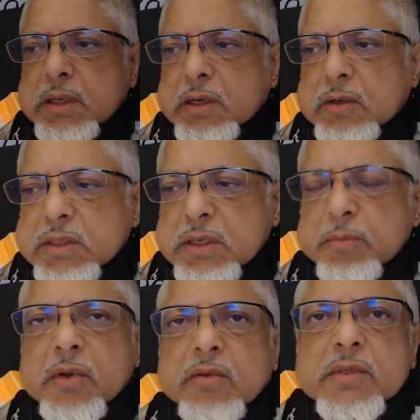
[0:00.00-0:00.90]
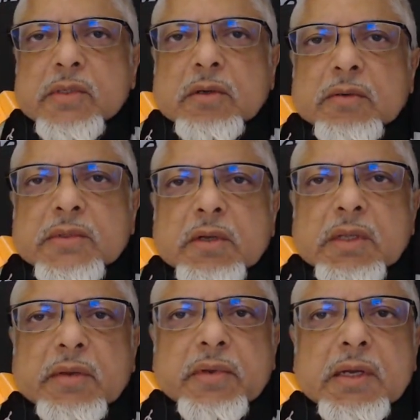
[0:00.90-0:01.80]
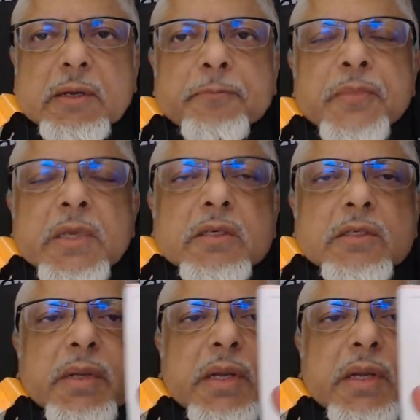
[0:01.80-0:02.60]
the Gauteng province of South Africa. So